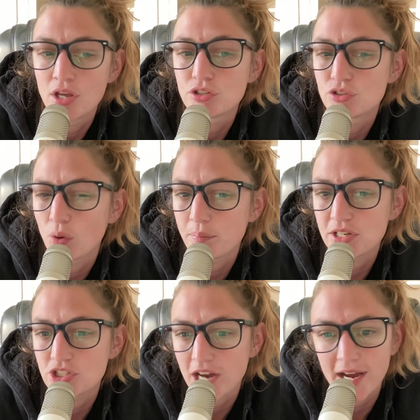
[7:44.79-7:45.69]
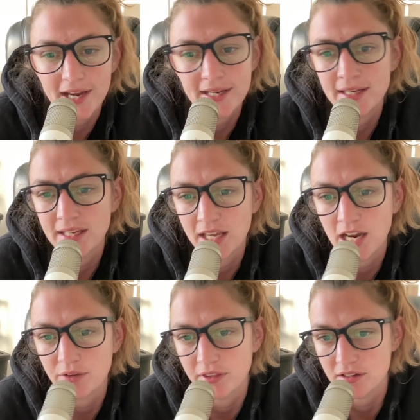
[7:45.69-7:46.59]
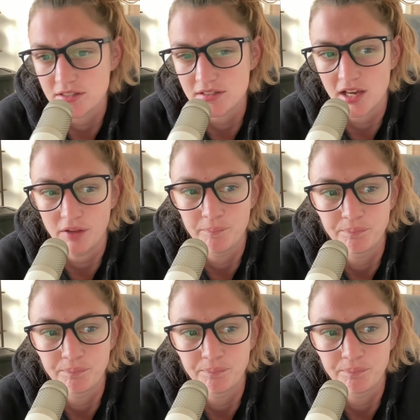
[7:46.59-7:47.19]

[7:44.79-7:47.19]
Don't be shy. Get out there and sell.